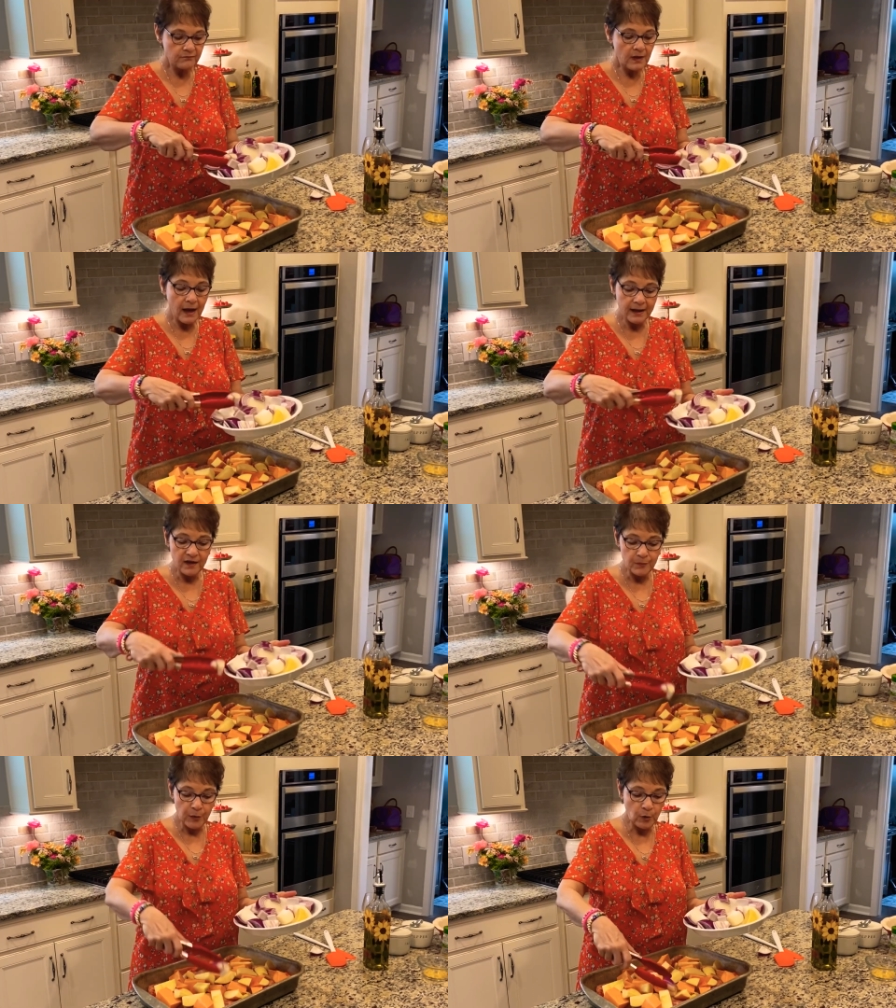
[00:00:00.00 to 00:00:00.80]
I
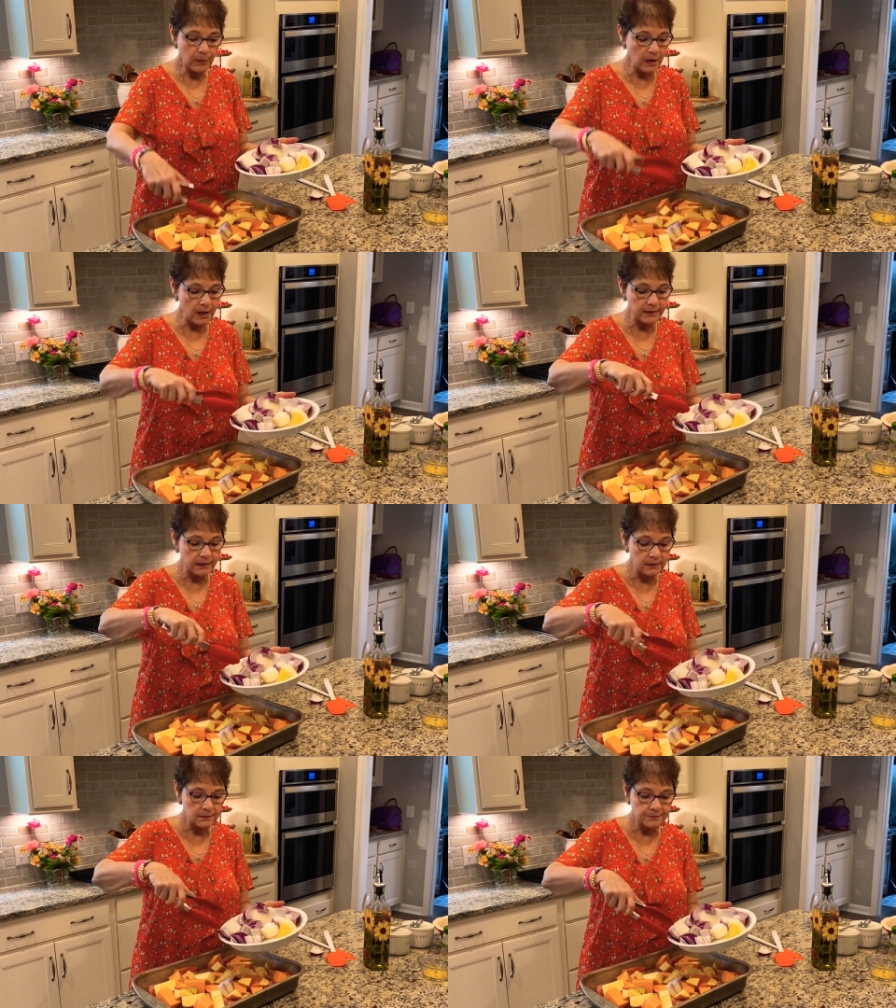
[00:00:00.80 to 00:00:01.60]
have purple
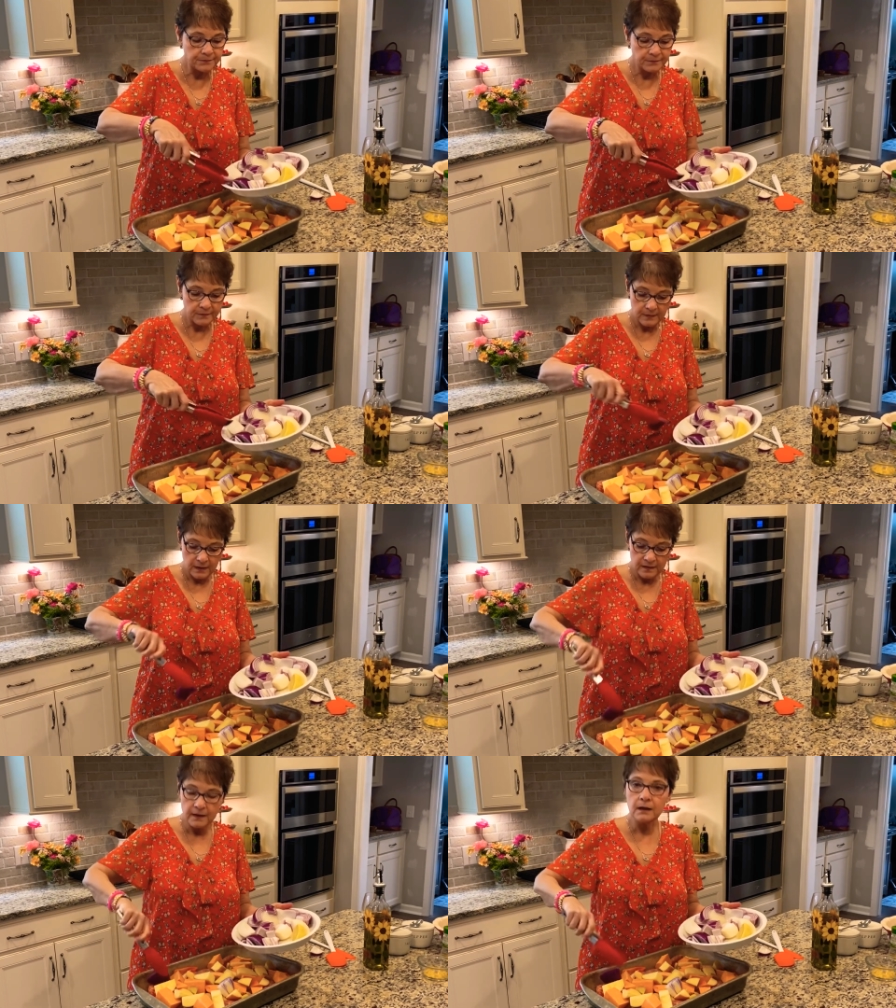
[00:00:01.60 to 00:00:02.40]
onion,
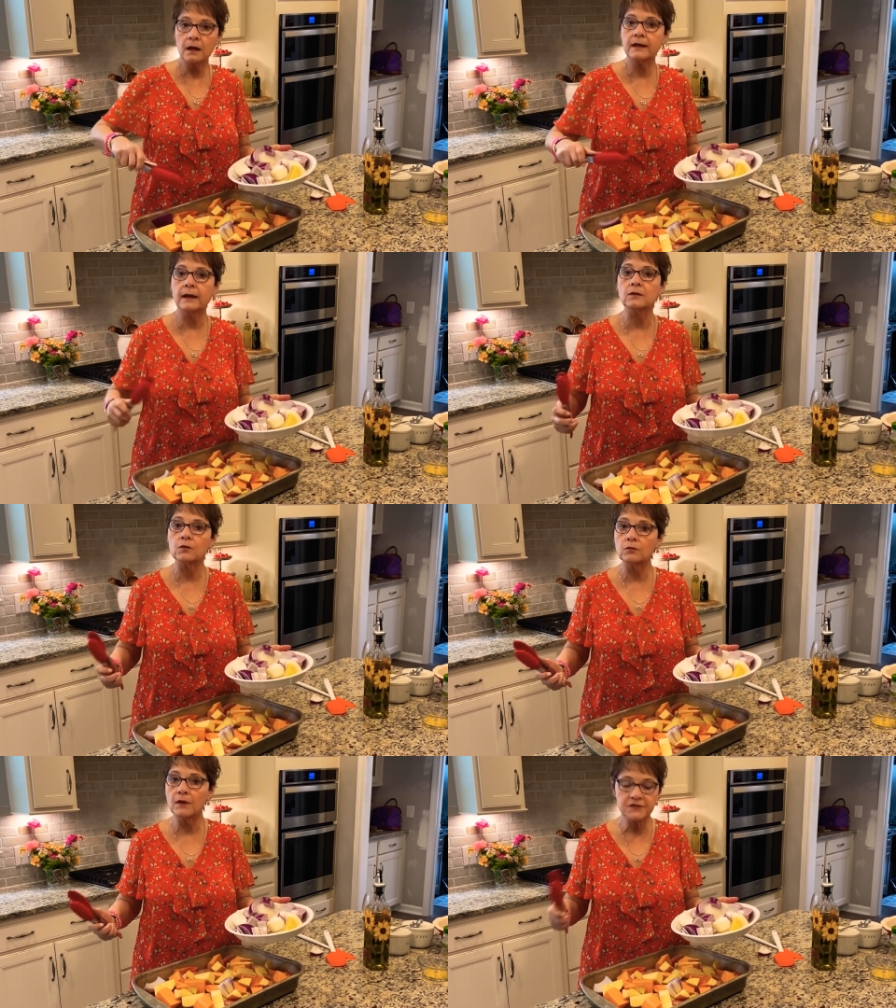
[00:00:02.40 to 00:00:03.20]
that again,
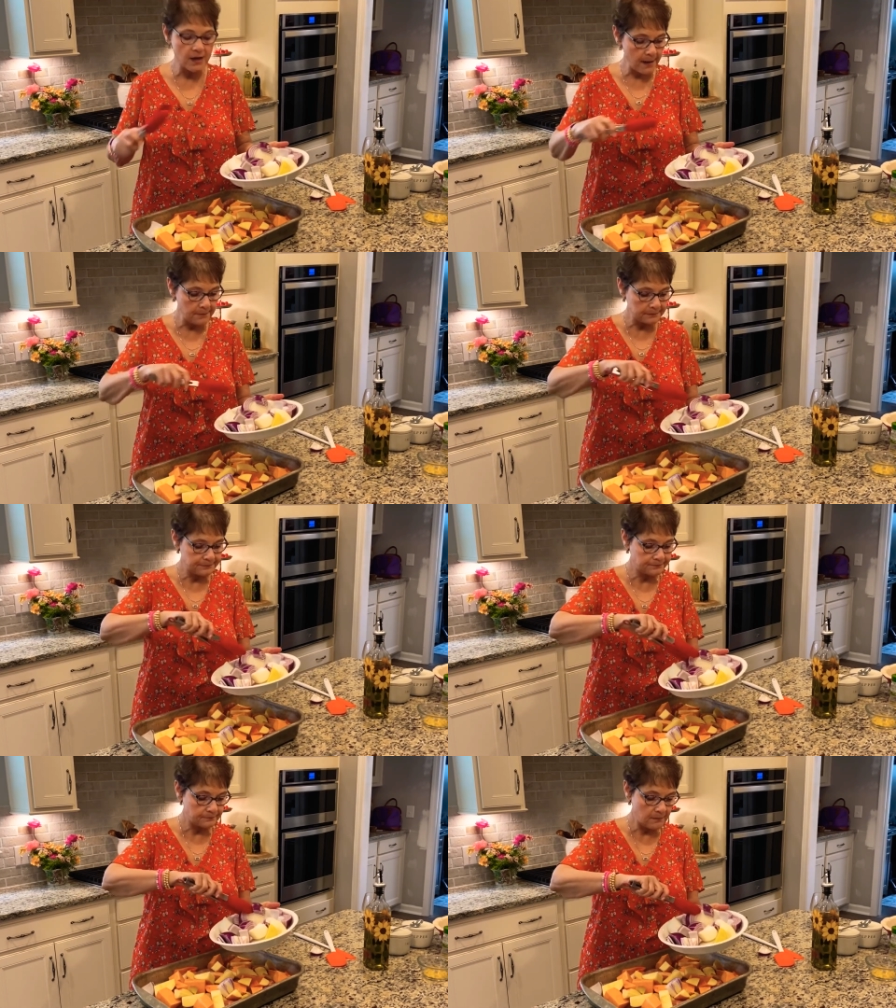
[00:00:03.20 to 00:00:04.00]
rough chop,
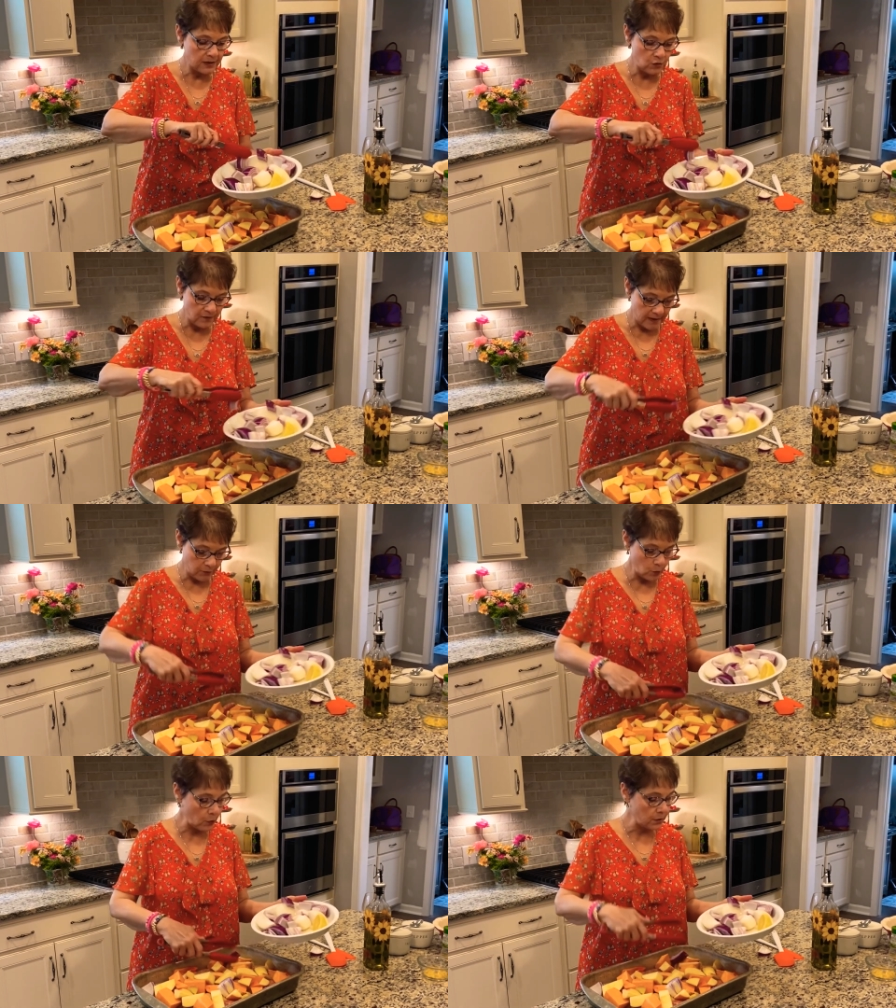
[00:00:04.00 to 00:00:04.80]
my new
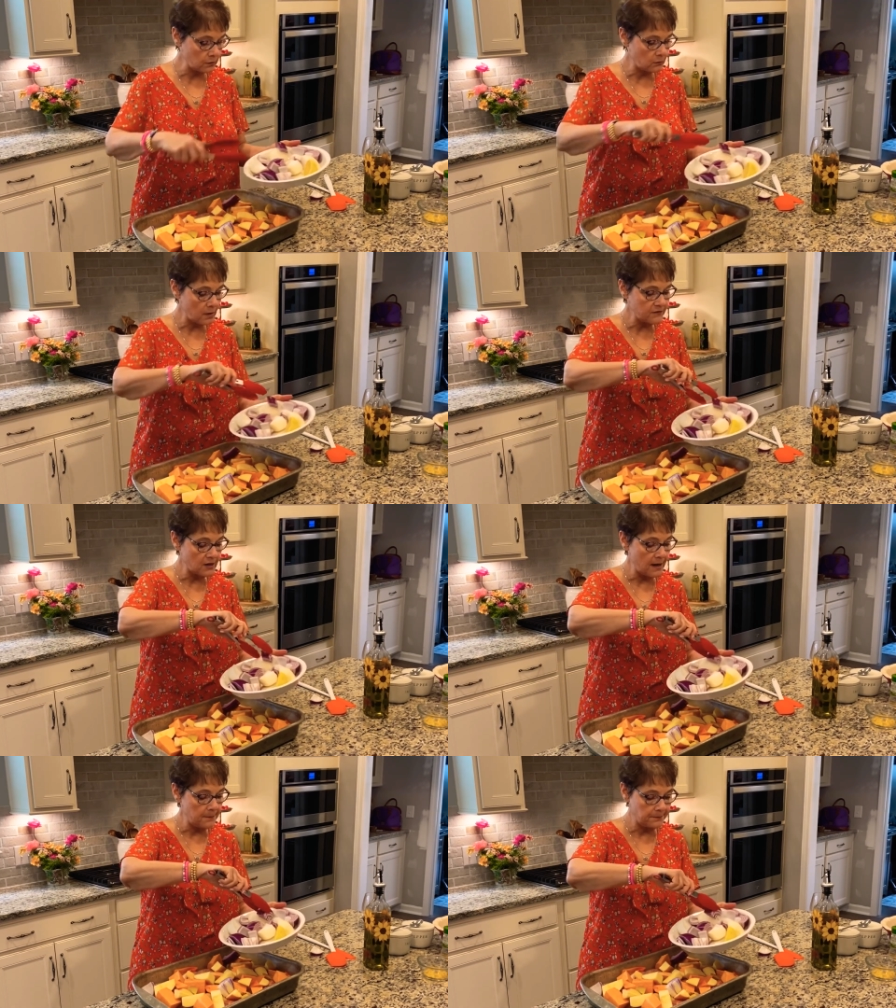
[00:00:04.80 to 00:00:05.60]
favorite word, rough
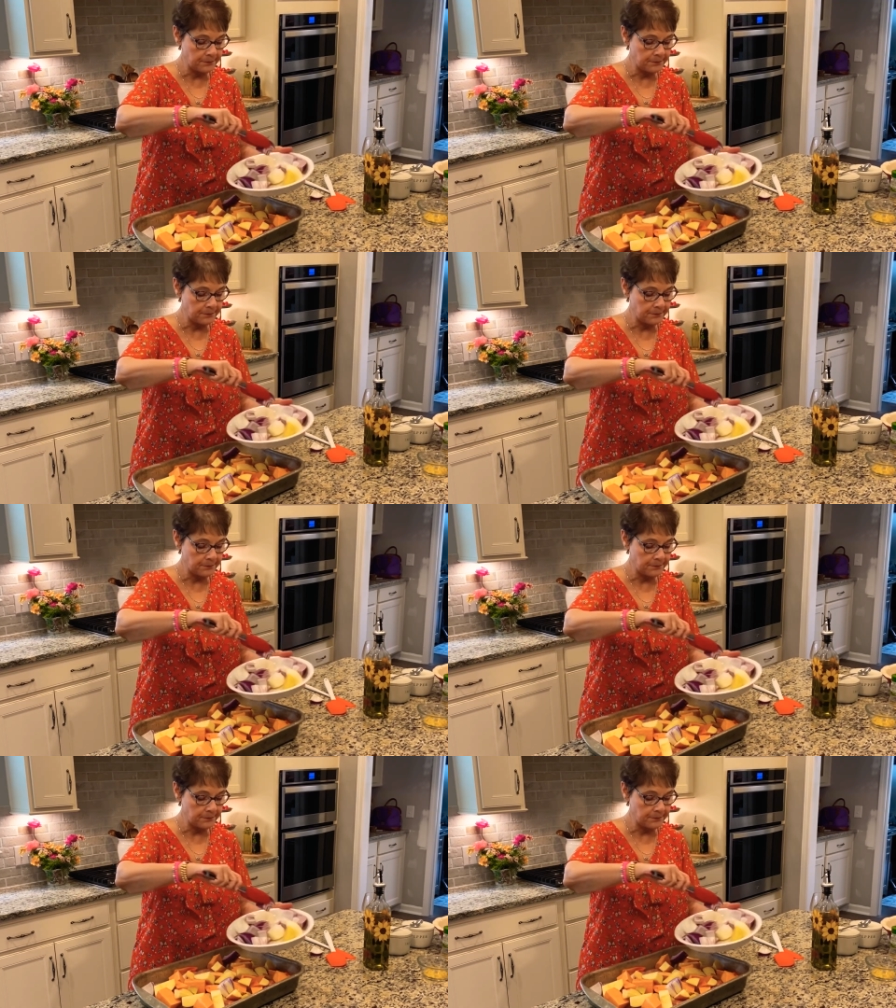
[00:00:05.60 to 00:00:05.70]
chop.